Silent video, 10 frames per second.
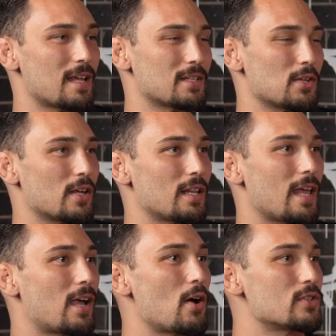So they're
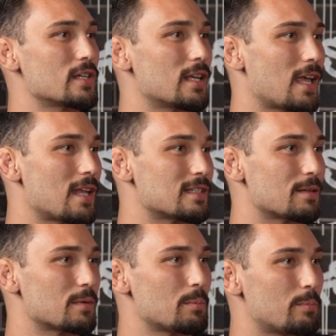like coaching against
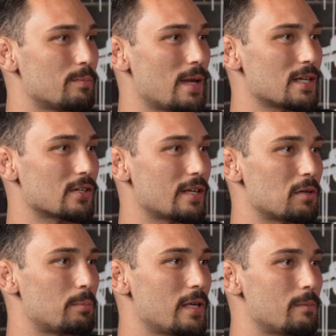him to make sure he
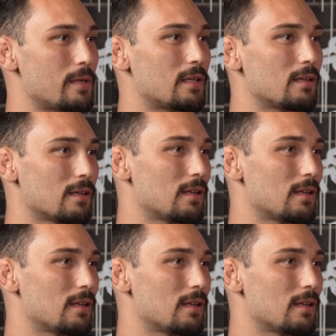could beat me.